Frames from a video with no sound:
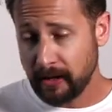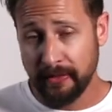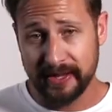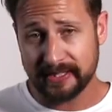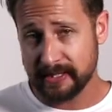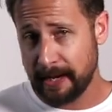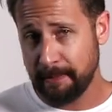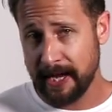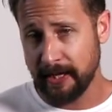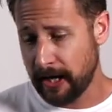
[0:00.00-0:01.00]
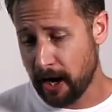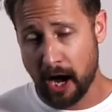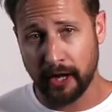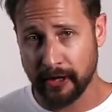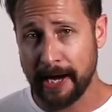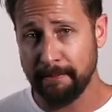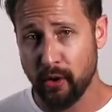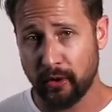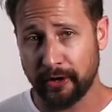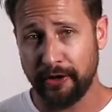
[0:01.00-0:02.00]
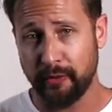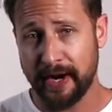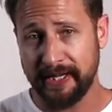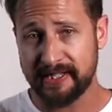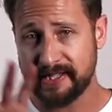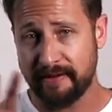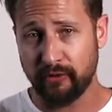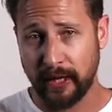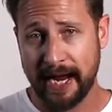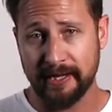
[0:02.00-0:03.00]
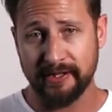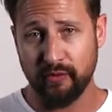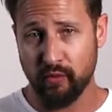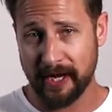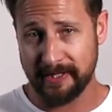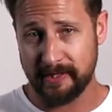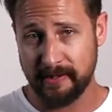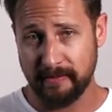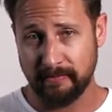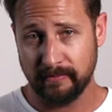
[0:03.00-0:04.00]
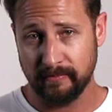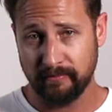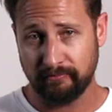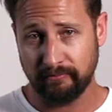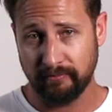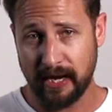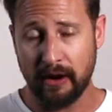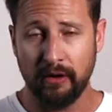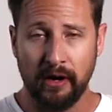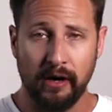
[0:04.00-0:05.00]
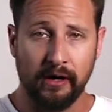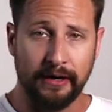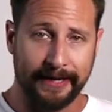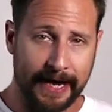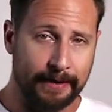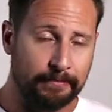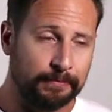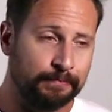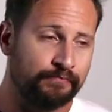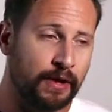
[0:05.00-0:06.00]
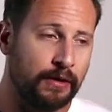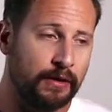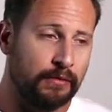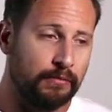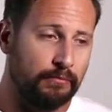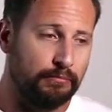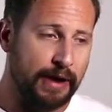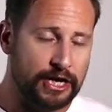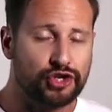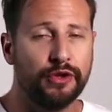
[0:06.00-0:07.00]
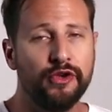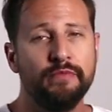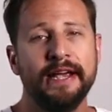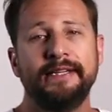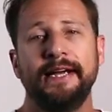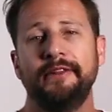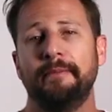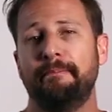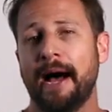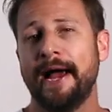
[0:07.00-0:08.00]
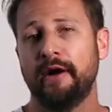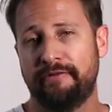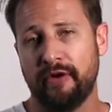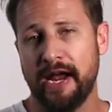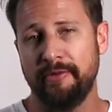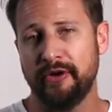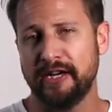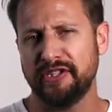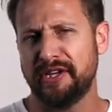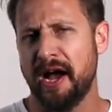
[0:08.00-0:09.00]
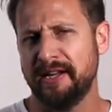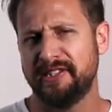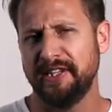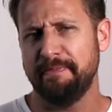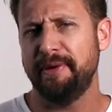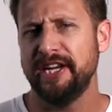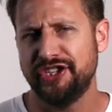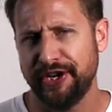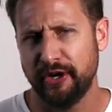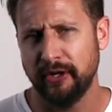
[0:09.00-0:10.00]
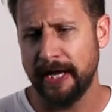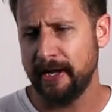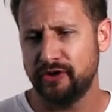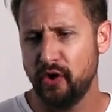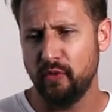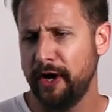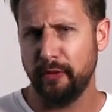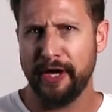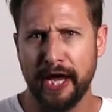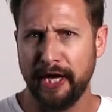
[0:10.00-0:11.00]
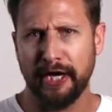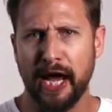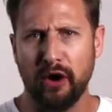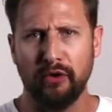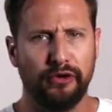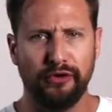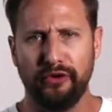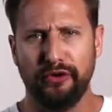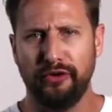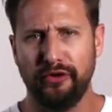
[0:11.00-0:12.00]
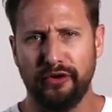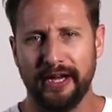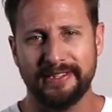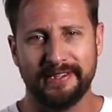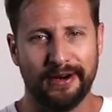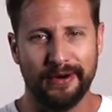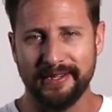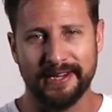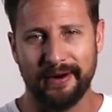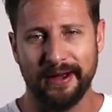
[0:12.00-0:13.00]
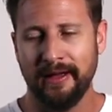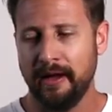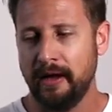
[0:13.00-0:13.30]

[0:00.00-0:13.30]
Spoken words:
this is like playing like online poker. You're running several hands at once. Now, again, make sure that you maintain the buyer frame. You're not just constantly pitching her like, so when are we hanging out, et cetera, et cetera.